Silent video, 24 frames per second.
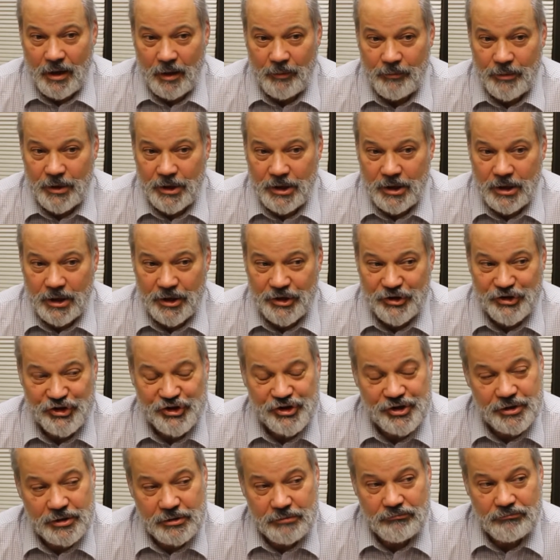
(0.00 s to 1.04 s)

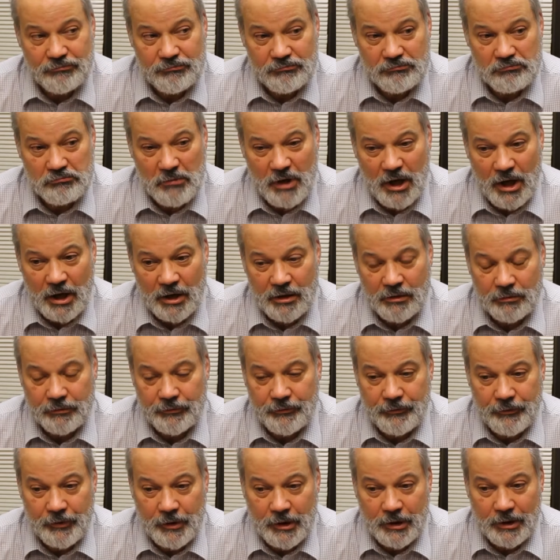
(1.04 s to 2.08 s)
Because I don't
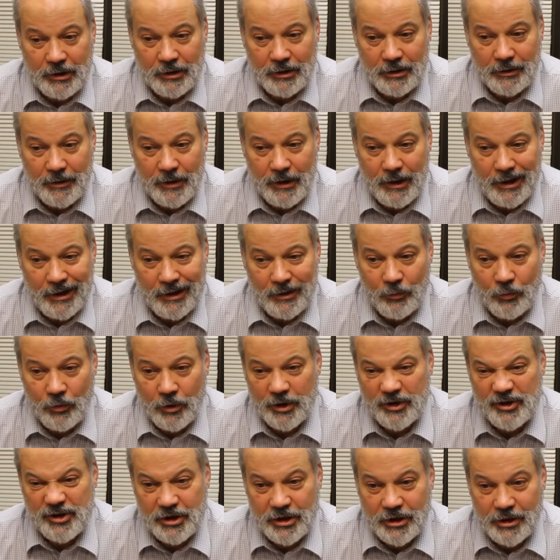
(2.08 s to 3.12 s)
think I
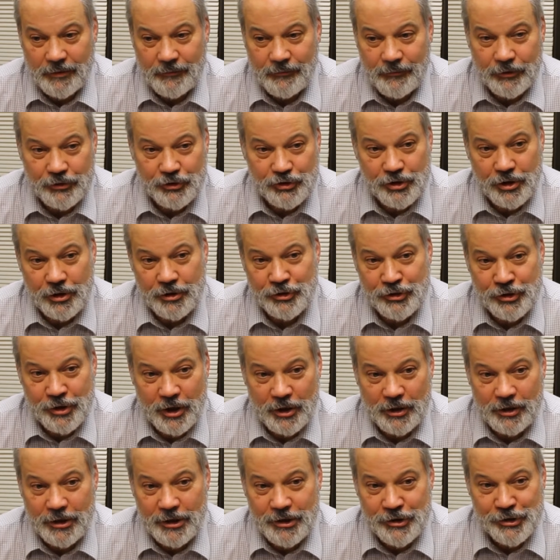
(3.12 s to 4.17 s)
want to give the judge
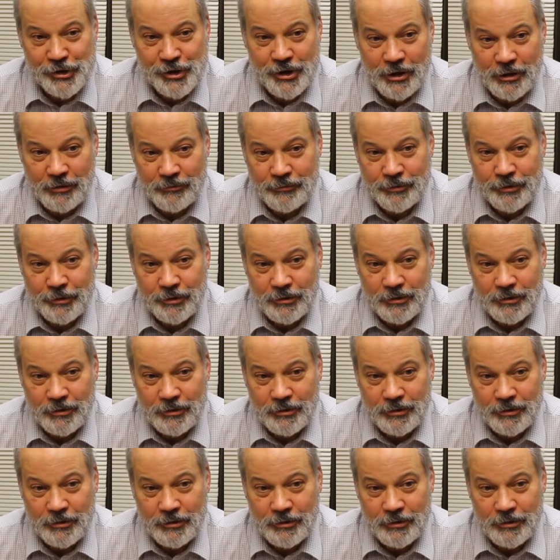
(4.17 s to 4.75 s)
that easy out.